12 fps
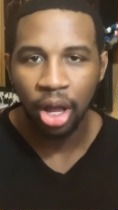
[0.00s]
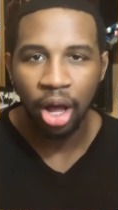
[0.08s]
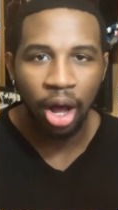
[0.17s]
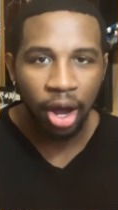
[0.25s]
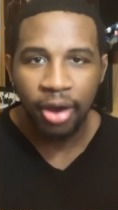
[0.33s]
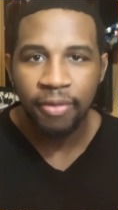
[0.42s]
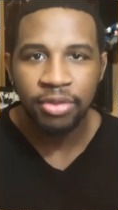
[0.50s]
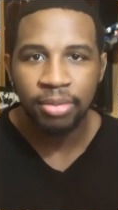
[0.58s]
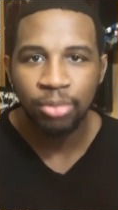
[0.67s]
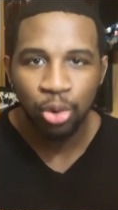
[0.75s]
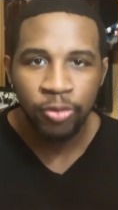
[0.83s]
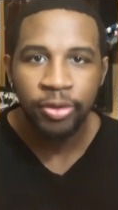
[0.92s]
of the
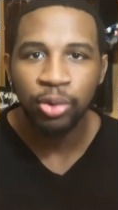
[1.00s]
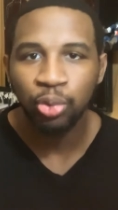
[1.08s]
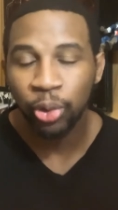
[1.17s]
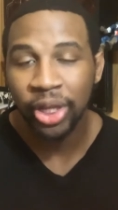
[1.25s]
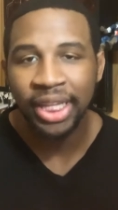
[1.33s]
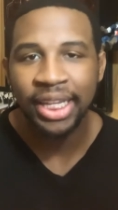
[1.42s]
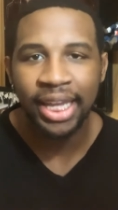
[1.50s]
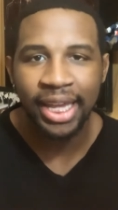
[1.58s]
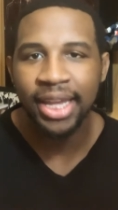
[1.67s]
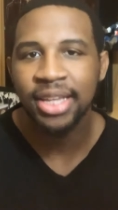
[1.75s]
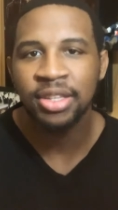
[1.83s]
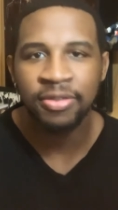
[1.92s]
movie really
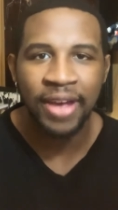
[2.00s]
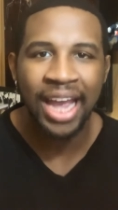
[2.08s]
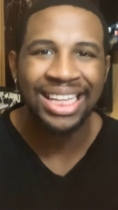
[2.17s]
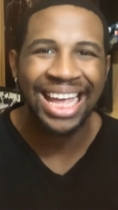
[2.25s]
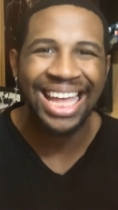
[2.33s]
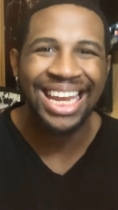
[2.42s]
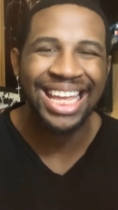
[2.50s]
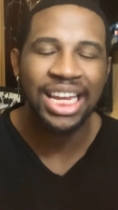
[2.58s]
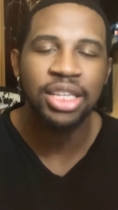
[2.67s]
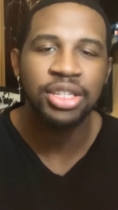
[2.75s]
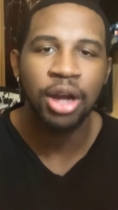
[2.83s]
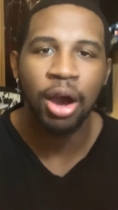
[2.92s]
is the fact that it
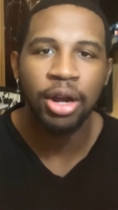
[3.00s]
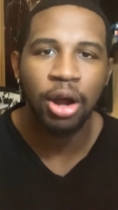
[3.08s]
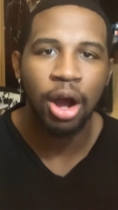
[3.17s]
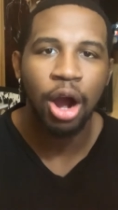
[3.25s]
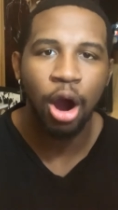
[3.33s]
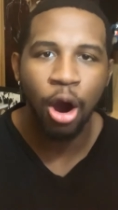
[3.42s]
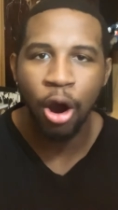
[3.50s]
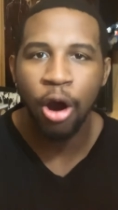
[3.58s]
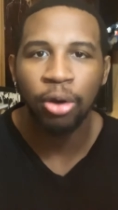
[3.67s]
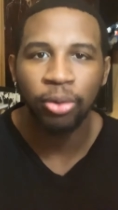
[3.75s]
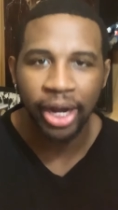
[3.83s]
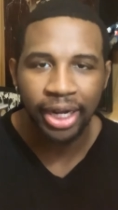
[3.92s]
is not
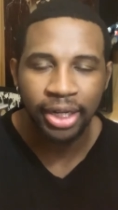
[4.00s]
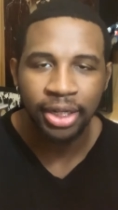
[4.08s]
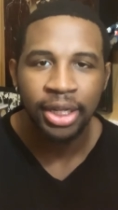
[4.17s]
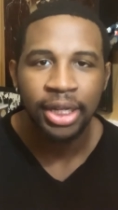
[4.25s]
R rated.